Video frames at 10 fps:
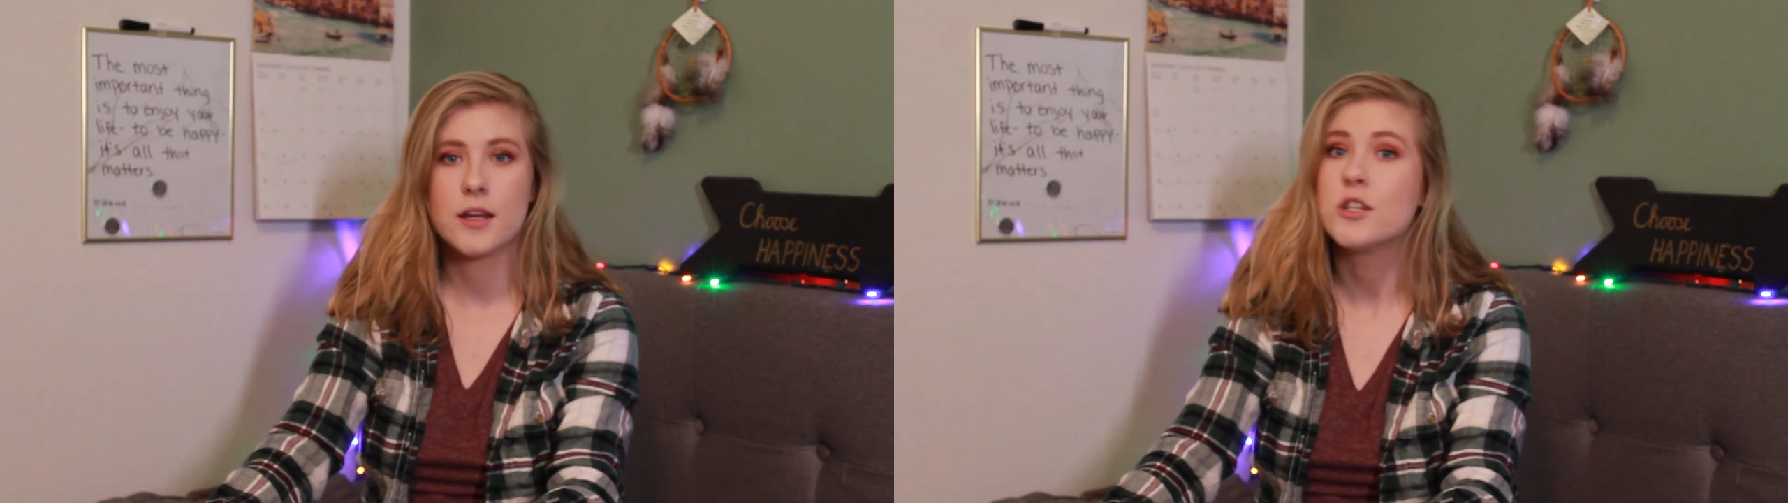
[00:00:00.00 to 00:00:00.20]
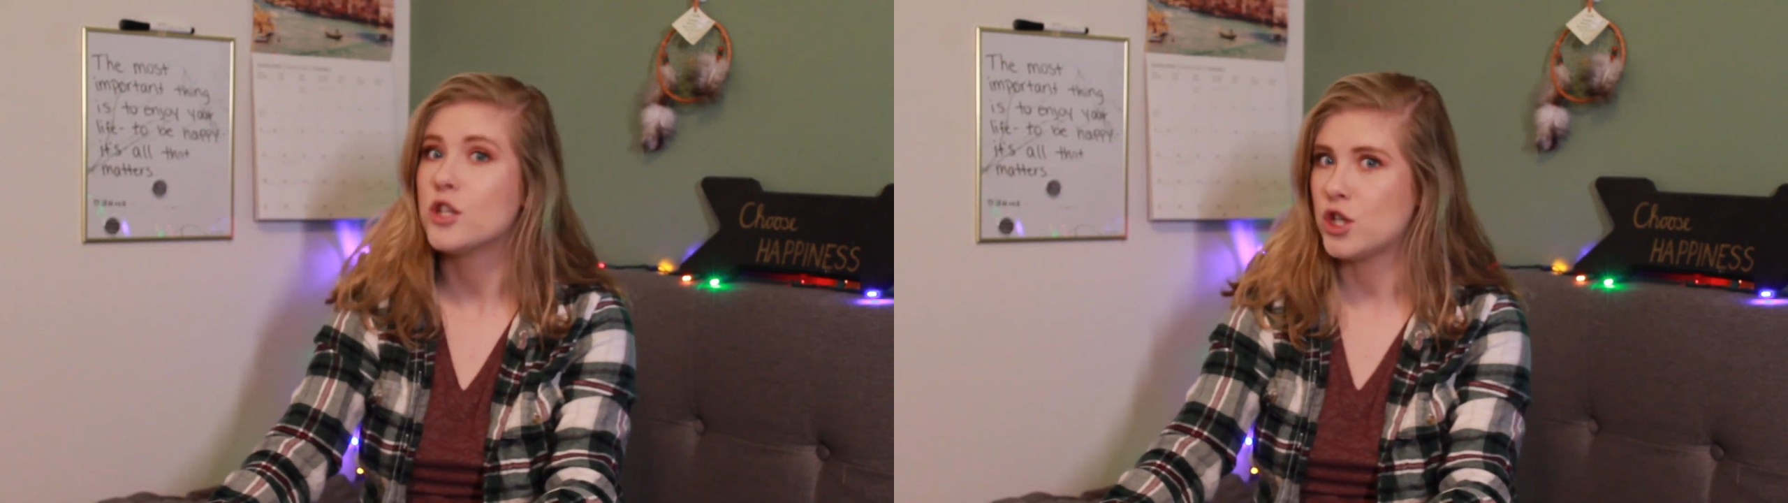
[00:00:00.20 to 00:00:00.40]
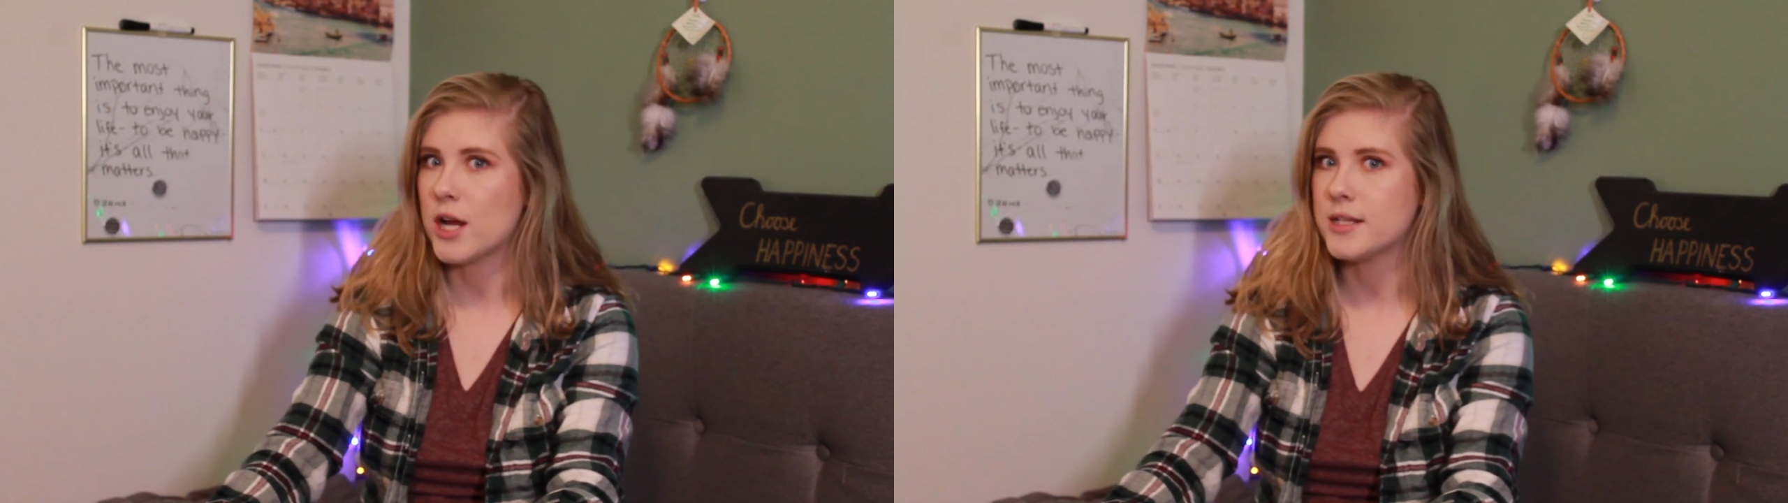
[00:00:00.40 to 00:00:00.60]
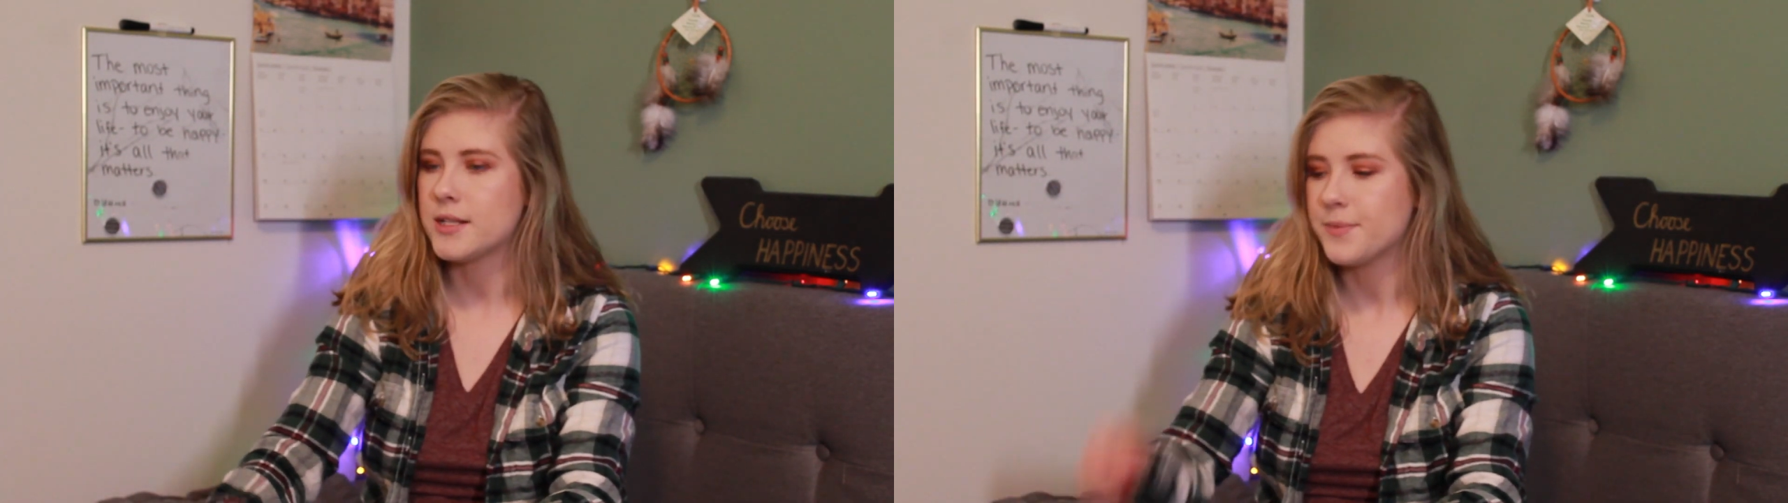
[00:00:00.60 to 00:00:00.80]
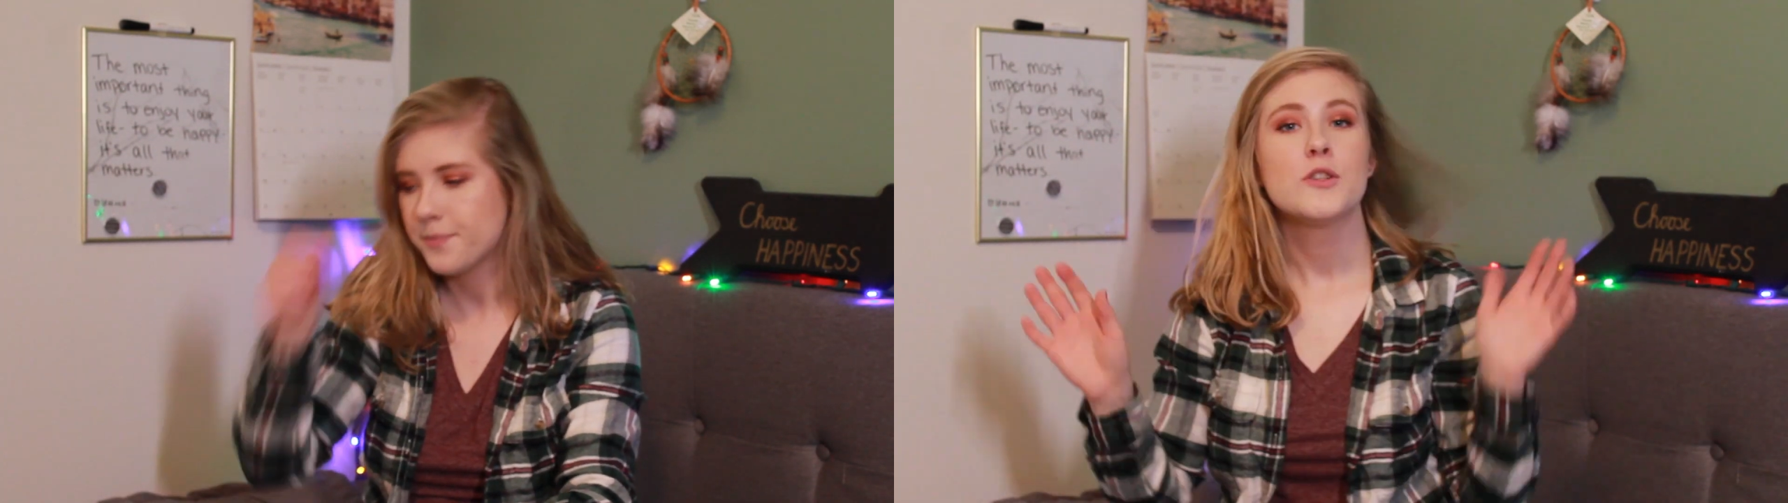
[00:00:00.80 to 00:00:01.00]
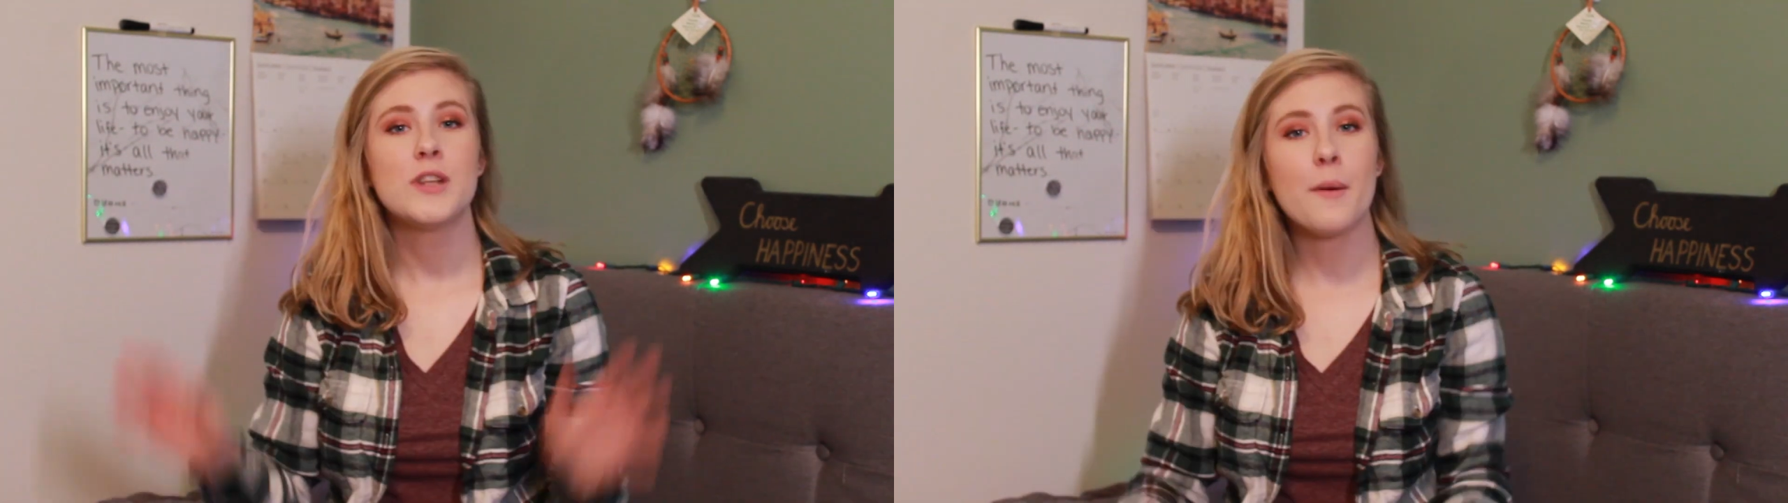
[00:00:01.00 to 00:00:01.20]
suggest. So